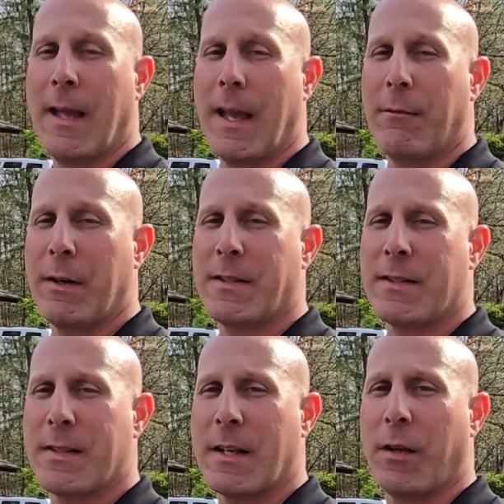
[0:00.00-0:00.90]
and
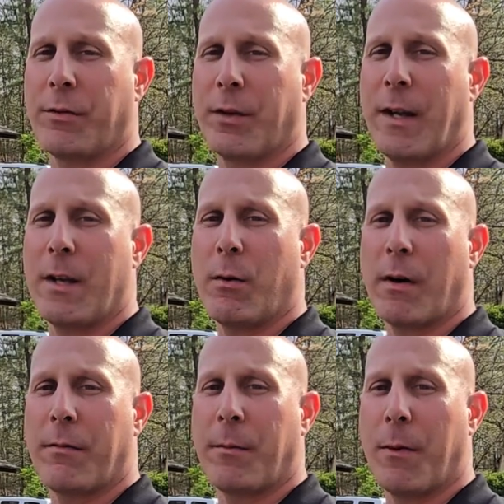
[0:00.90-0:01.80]
recent sales are
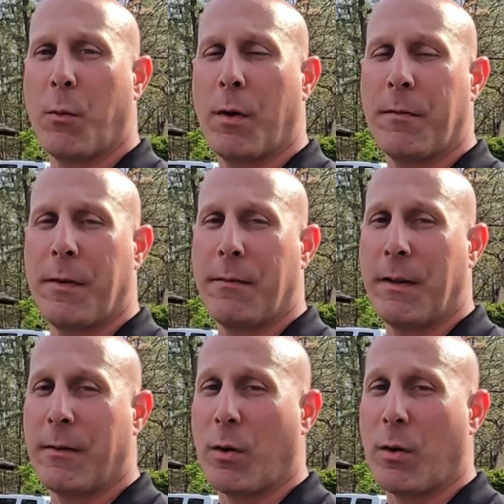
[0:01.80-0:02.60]
anywhere from the 150s